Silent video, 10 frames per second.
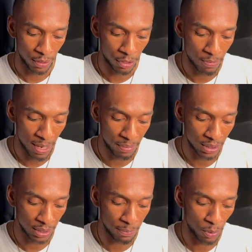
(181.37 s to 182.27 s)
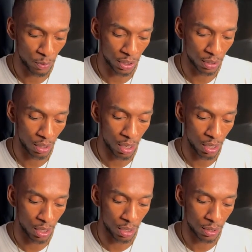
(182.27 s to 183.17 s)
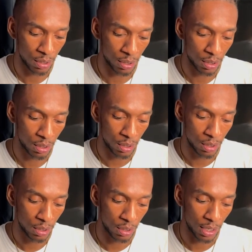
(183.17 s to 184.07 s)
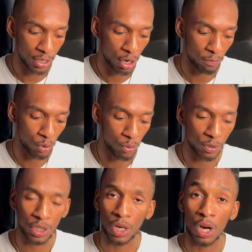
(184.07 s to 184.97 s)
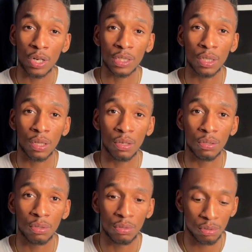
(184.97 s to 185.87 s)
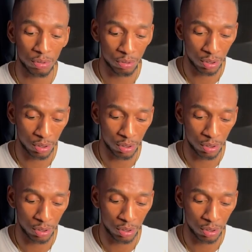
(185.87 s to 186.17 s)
You might be sleeping with the, uh, in your room with the curtains closed.